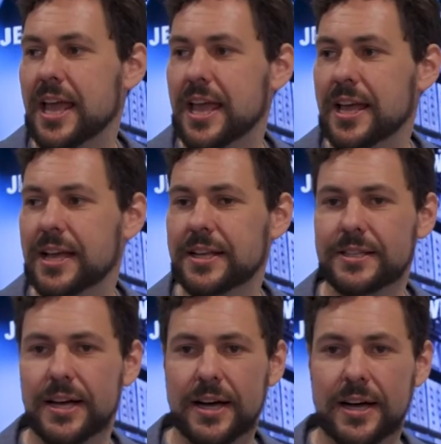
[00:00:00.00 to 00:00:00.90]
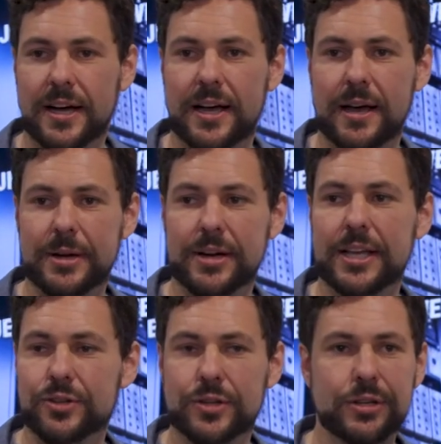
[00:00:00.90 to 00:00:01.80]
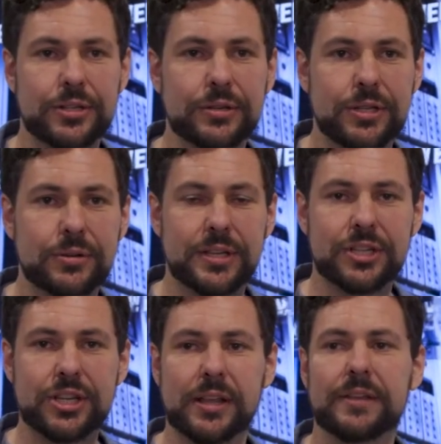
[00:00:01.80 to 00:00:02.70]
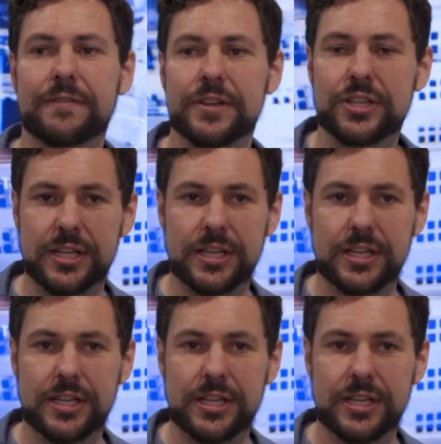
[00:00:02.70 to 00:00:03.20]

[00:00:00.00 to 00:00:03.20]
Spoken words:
and I'm here to introduce you to the Jellyfish